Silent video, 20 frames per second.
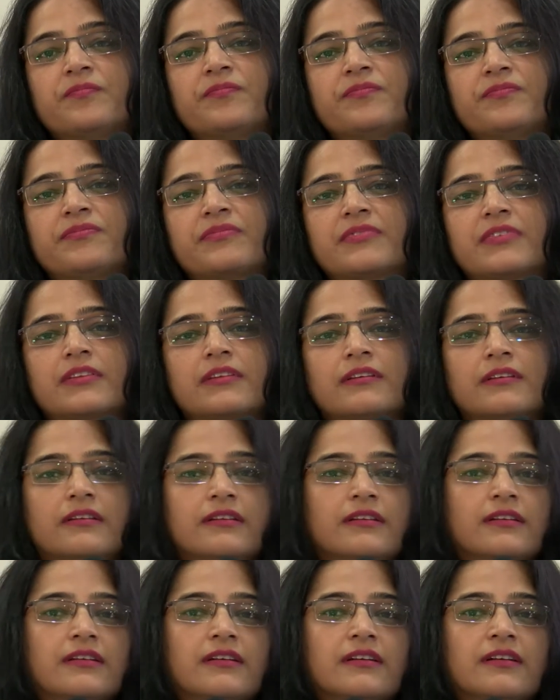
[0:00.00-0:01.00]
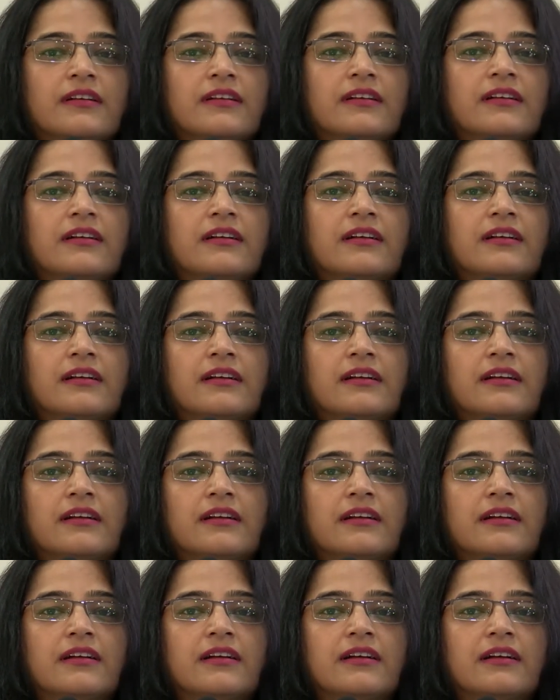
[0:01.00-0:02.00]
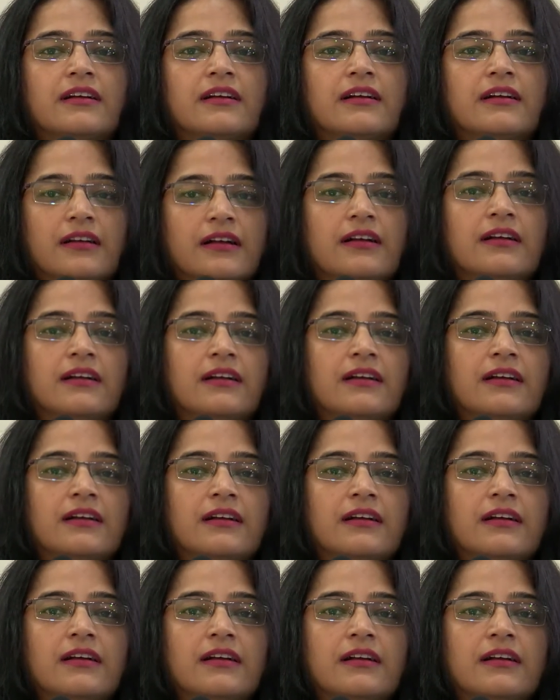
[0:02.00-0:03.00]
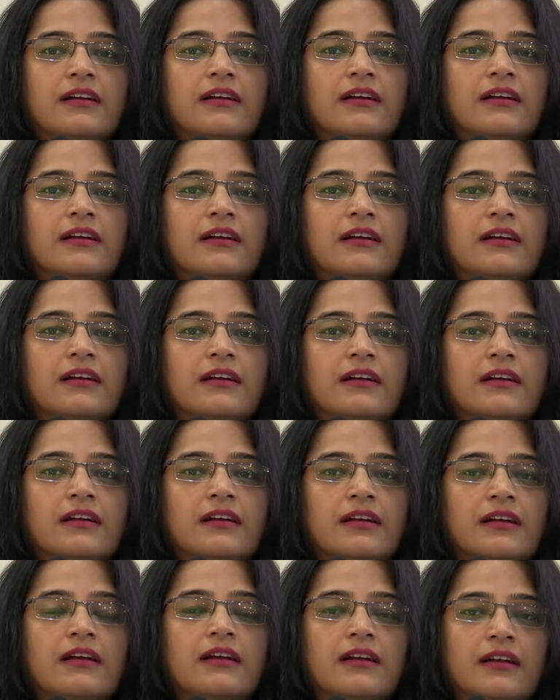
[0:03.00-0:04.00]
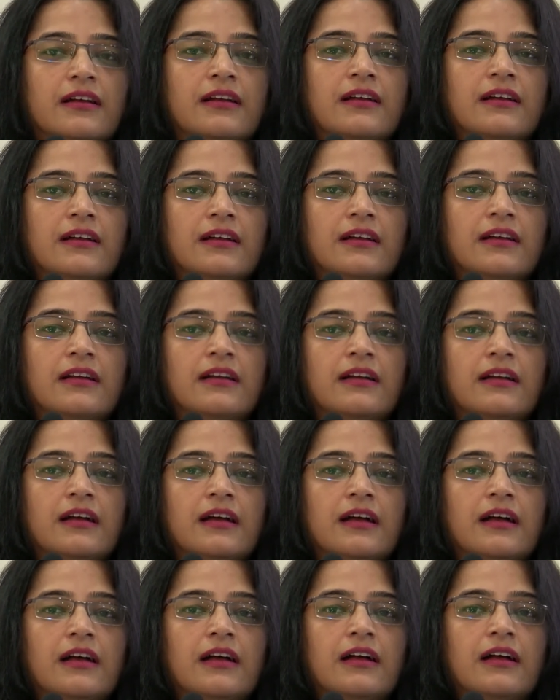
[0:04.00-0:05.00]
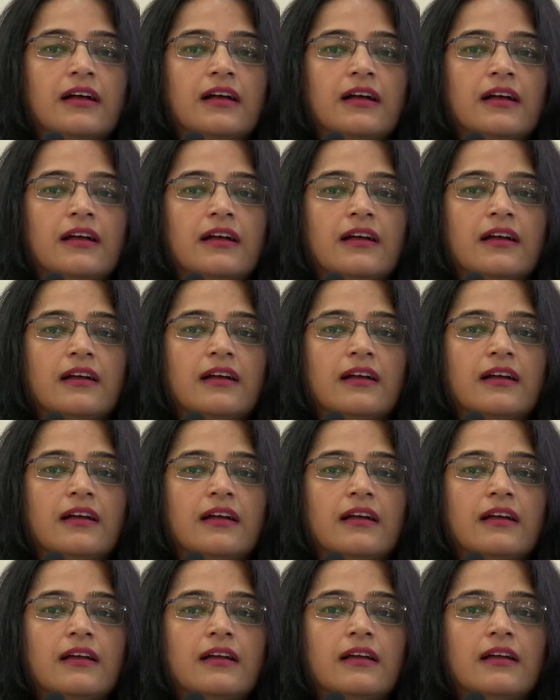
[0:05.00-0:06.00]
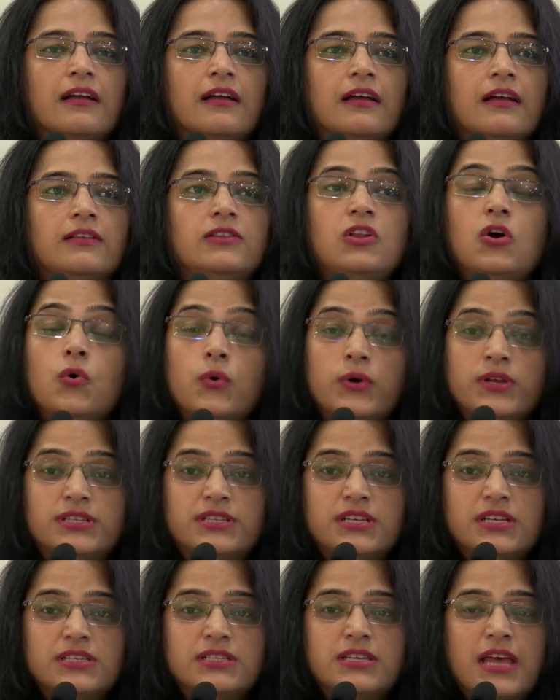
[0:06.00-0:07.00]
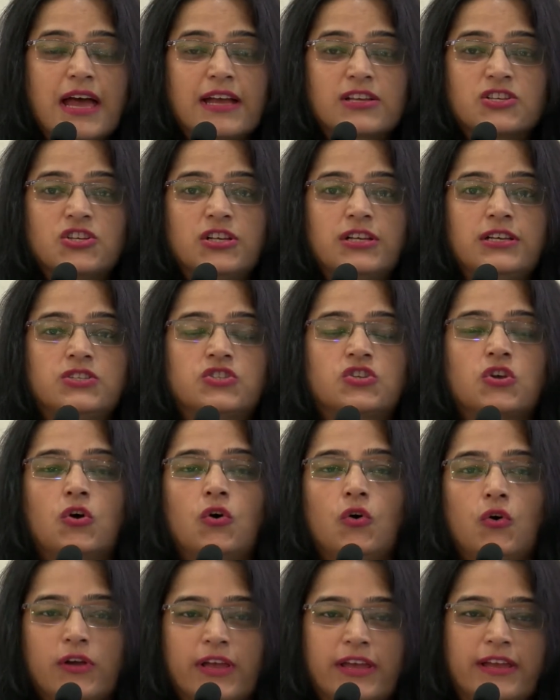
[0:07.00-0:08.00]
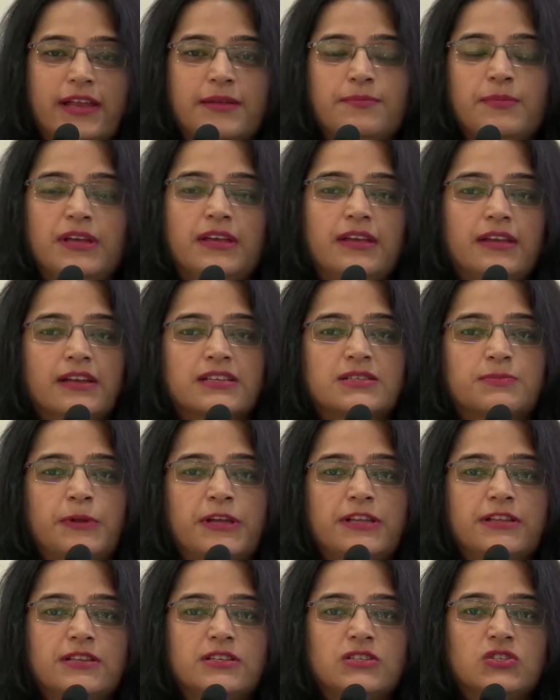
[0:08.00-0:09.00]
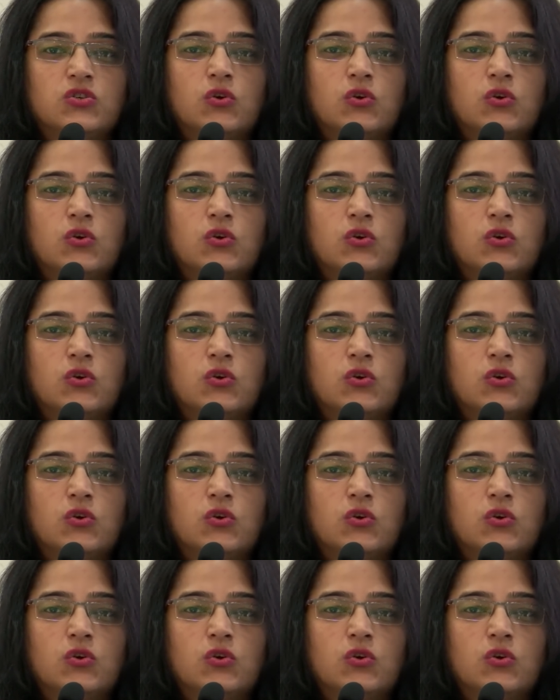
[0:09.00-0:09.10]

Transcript: Is Hungama a platform for videos for children? Or is it only for songs? No, it is actually, so, okay, let me explain this.